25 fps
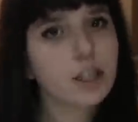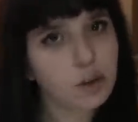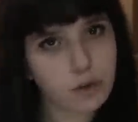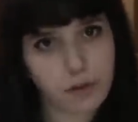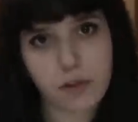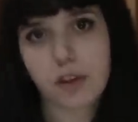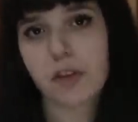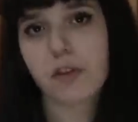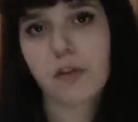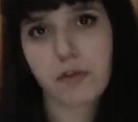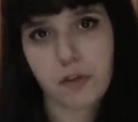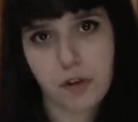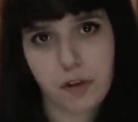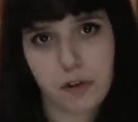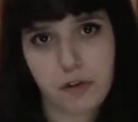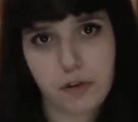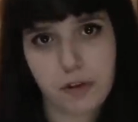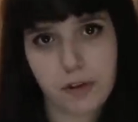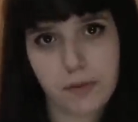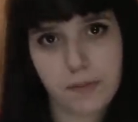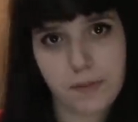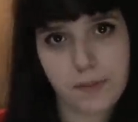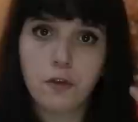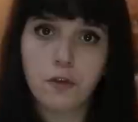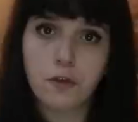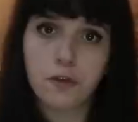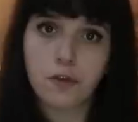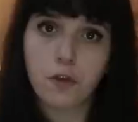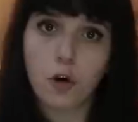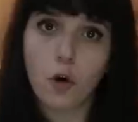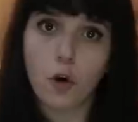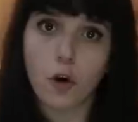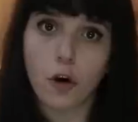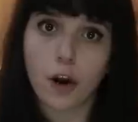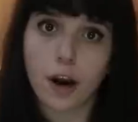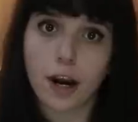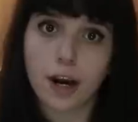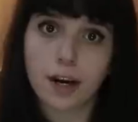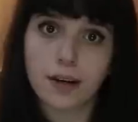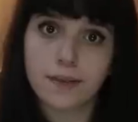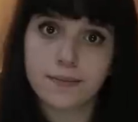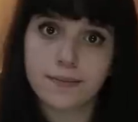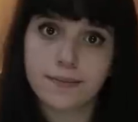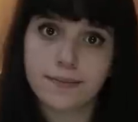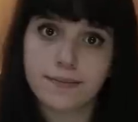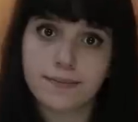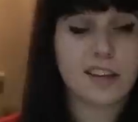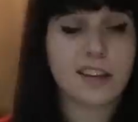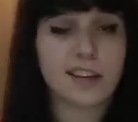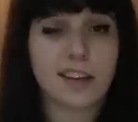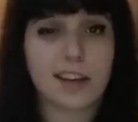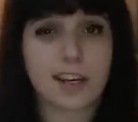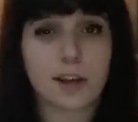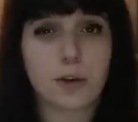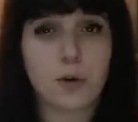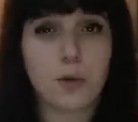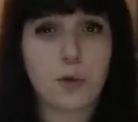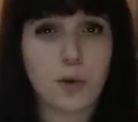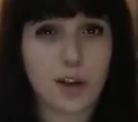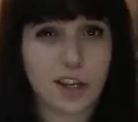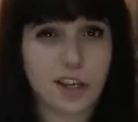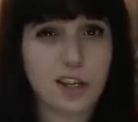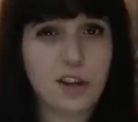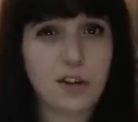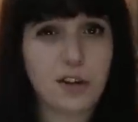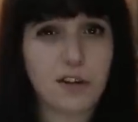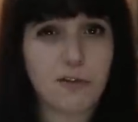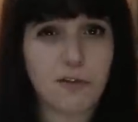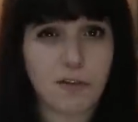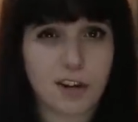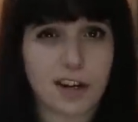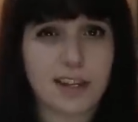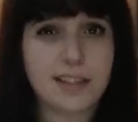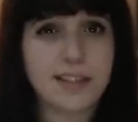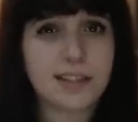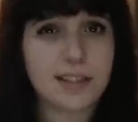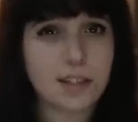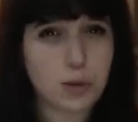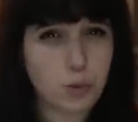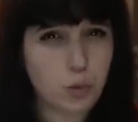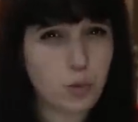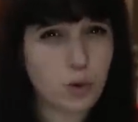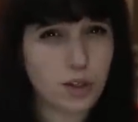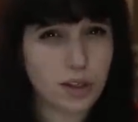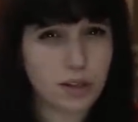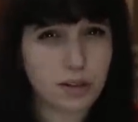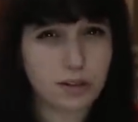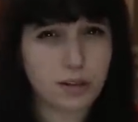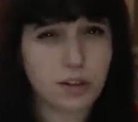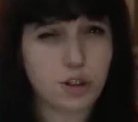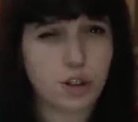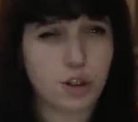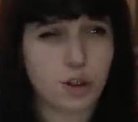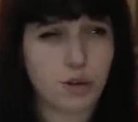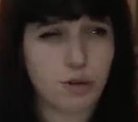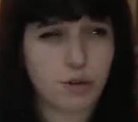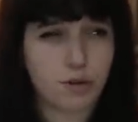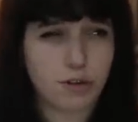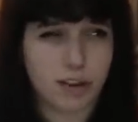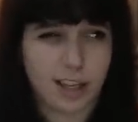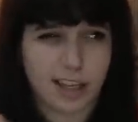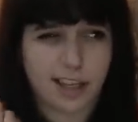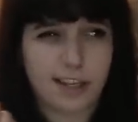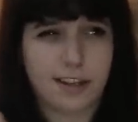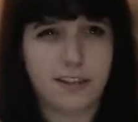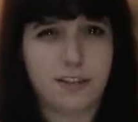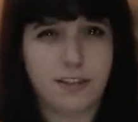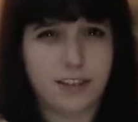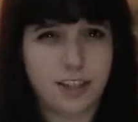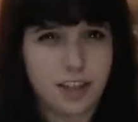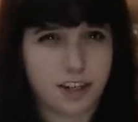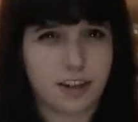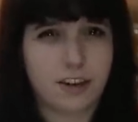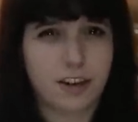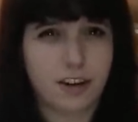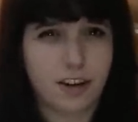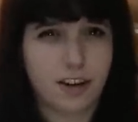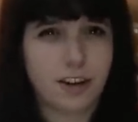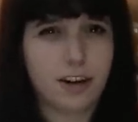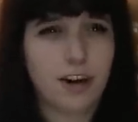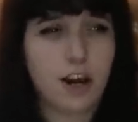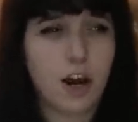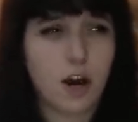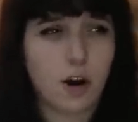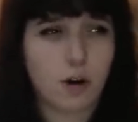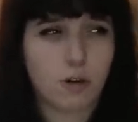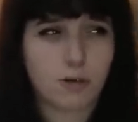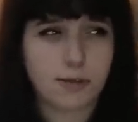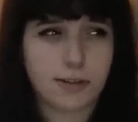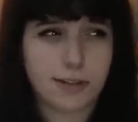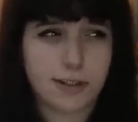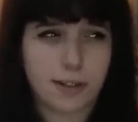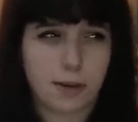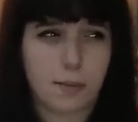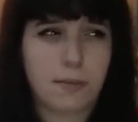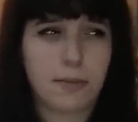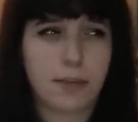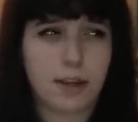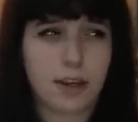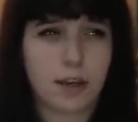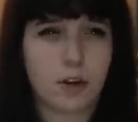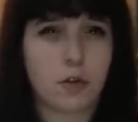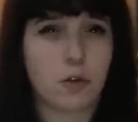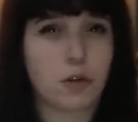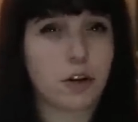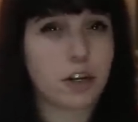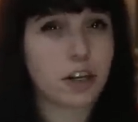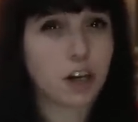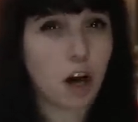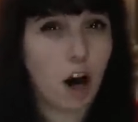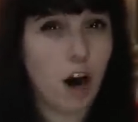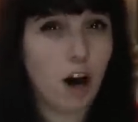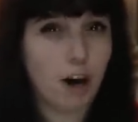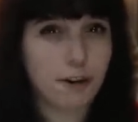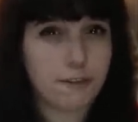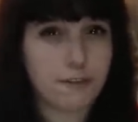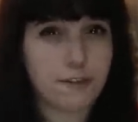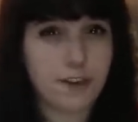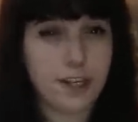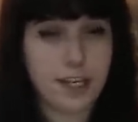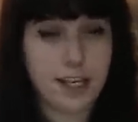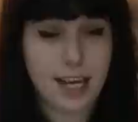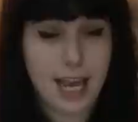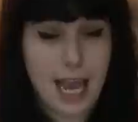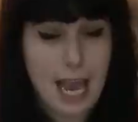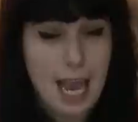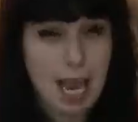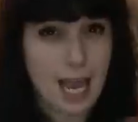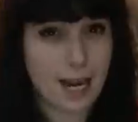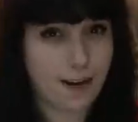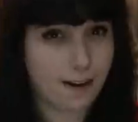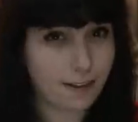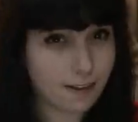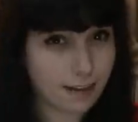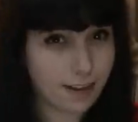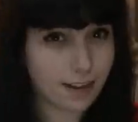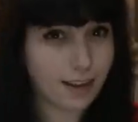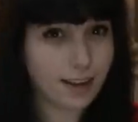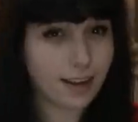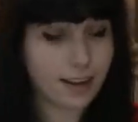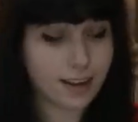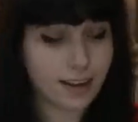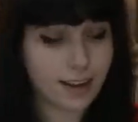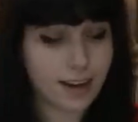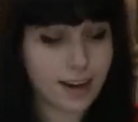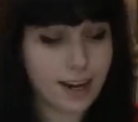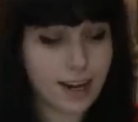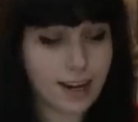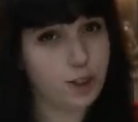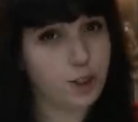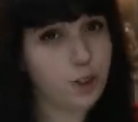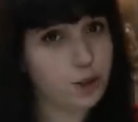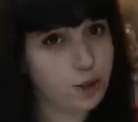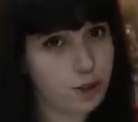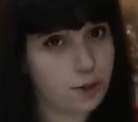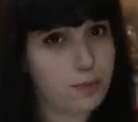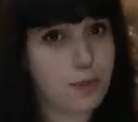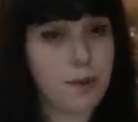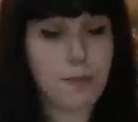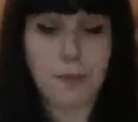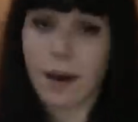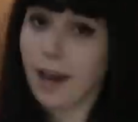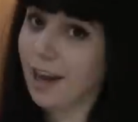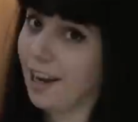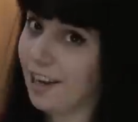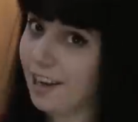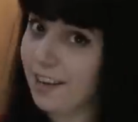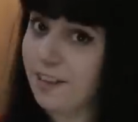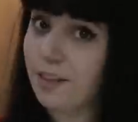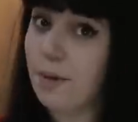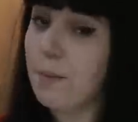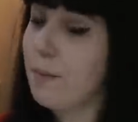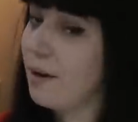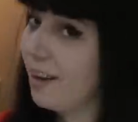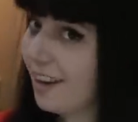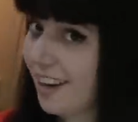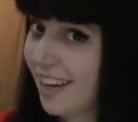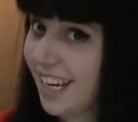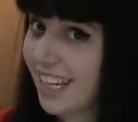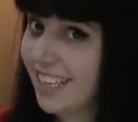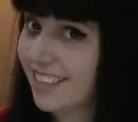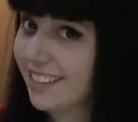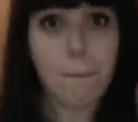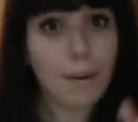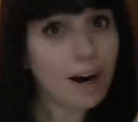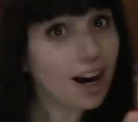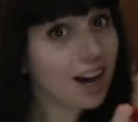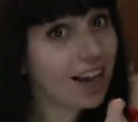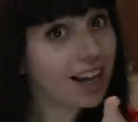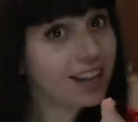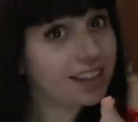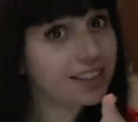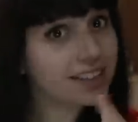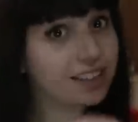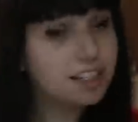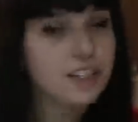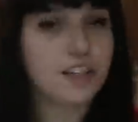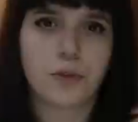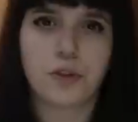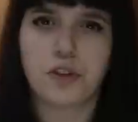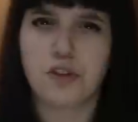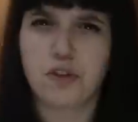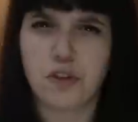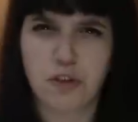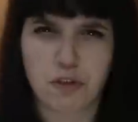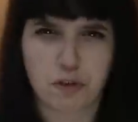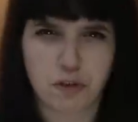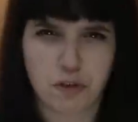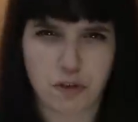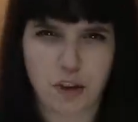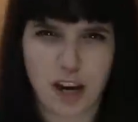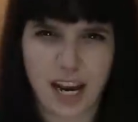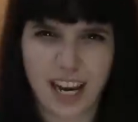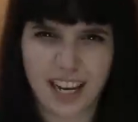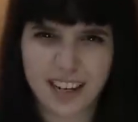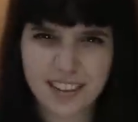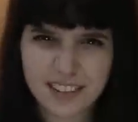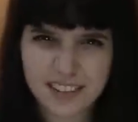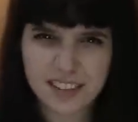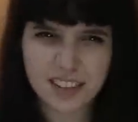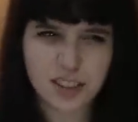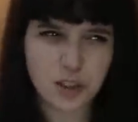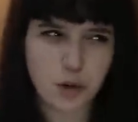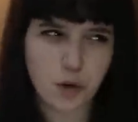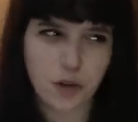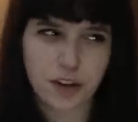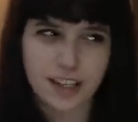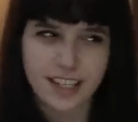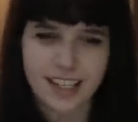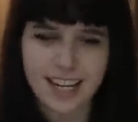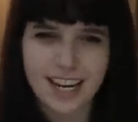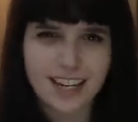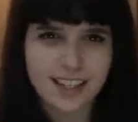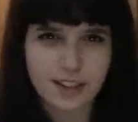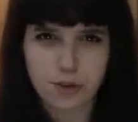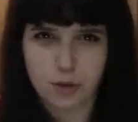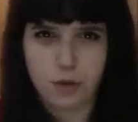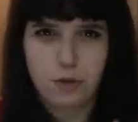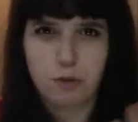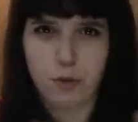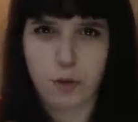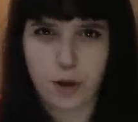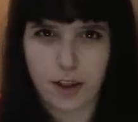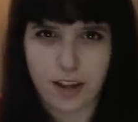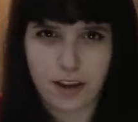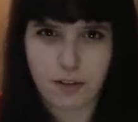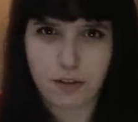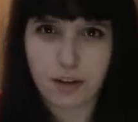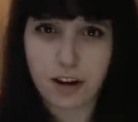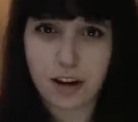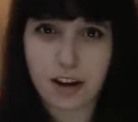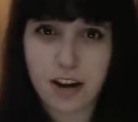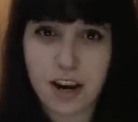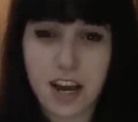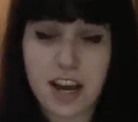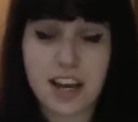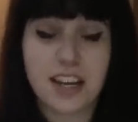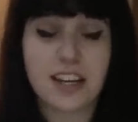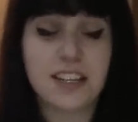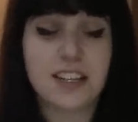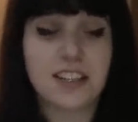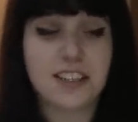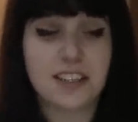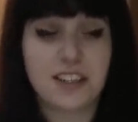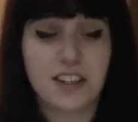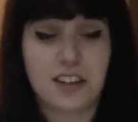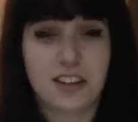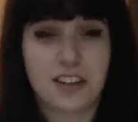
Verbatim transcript: kill you with the food. Four, like when you invite someone to like a dinner or something or a coffee, anything, you should be paying the money. But your friend, your guest or whatever is